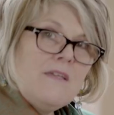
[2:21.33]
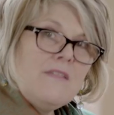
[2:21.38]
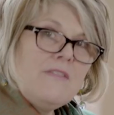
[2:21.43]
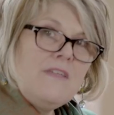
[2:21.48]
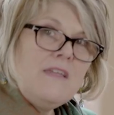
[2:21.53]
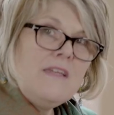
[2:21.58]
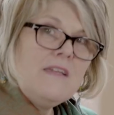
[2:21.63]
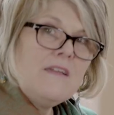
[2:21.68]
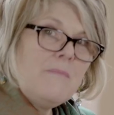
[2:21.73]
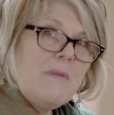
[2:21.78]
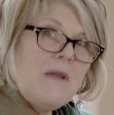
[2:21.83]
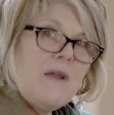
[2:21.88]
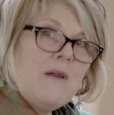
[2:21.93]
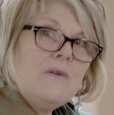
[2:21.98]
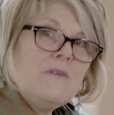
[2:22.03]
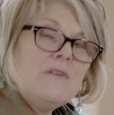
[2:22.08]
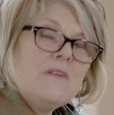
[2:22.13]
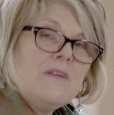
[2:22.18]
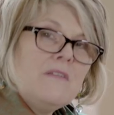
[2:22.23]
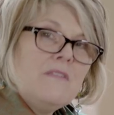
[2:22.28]
Think
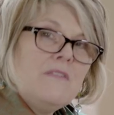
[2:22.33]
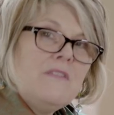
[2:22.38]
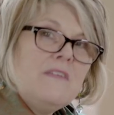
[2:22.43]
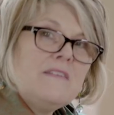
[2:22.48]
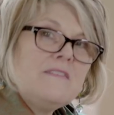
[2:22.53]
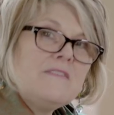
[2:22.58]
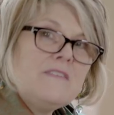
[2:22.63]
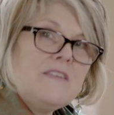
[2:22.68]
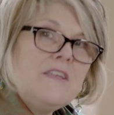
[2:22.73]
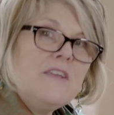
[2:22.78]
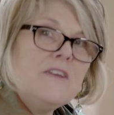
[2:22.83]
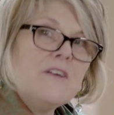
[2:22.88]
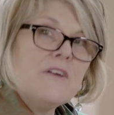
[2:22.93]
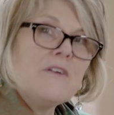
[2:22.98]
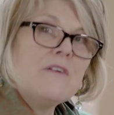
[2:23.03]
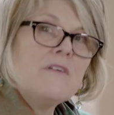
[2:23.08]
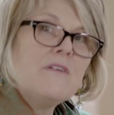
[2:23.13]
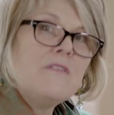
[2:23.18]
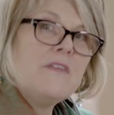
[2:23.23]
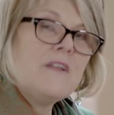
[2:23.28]
about this
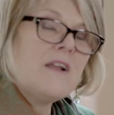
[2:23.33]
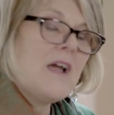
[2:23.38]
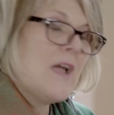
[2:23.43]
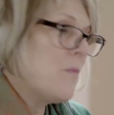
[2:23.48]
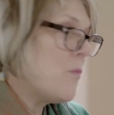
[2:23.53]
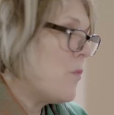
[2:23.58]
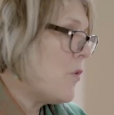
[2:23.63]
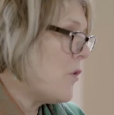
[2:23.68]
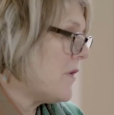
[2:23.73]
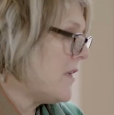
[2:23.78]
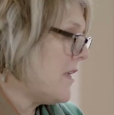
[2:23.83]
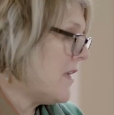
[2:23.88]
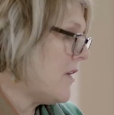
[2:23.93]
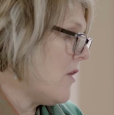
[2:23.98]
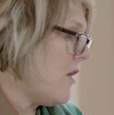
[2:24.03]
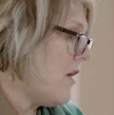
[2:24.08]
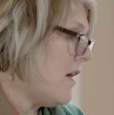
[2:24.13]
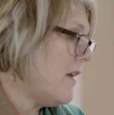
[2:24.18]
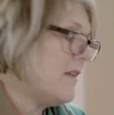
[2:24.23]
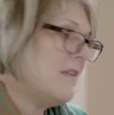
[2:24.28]
here that I'm working
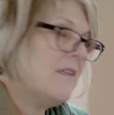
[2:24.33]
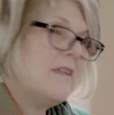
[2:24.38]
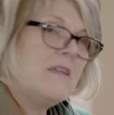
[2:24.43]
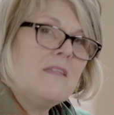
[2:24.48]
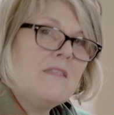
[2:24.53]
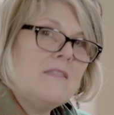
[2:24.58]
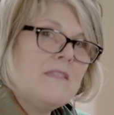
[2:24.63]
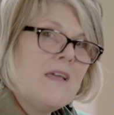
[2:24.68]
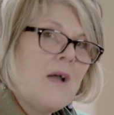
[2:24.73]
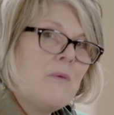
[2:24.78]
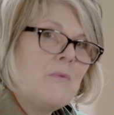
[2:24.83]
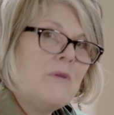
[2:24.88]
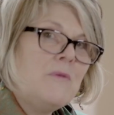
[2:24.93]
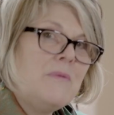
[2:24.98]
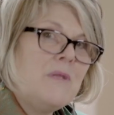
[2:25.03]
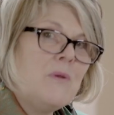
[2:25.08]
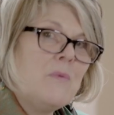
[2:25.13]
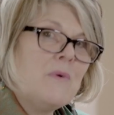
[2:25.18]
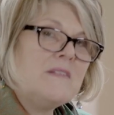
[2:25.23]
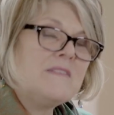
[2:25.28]
on. That would
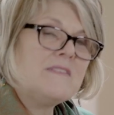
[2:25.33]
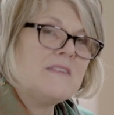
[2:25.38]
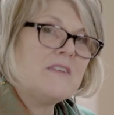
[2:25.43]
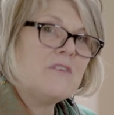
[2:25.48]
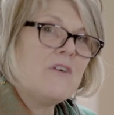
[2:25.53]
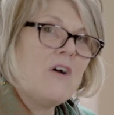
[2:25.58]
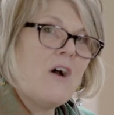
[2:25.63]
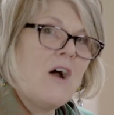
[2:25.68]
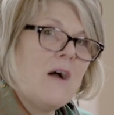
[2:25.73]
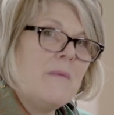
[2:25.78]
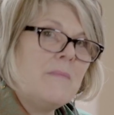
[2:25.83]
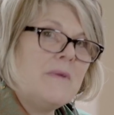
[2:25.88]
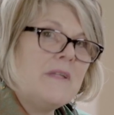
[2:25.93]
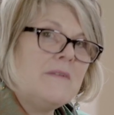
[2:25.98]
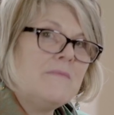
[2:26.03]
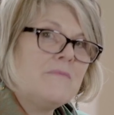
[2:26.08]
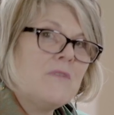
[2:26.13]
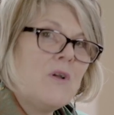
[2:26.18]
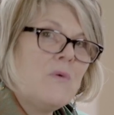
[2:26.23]
be what's in common.